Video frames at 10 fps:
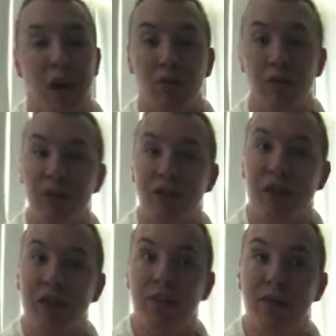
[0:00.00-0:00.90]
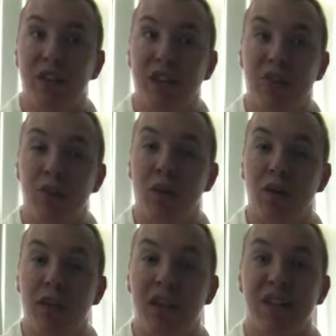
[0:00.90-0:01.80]
I really like Virgin Island
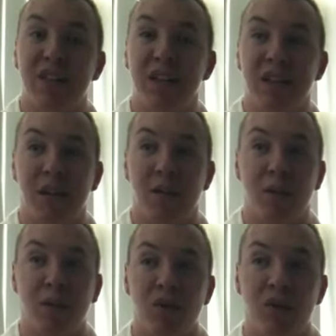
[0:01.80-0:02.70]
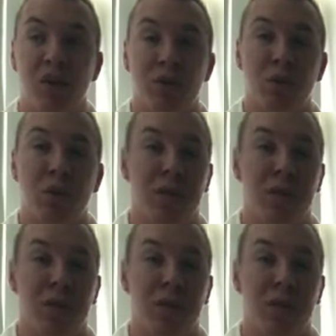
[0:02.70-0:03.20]
water, guys. I think I'm going to purchase this one.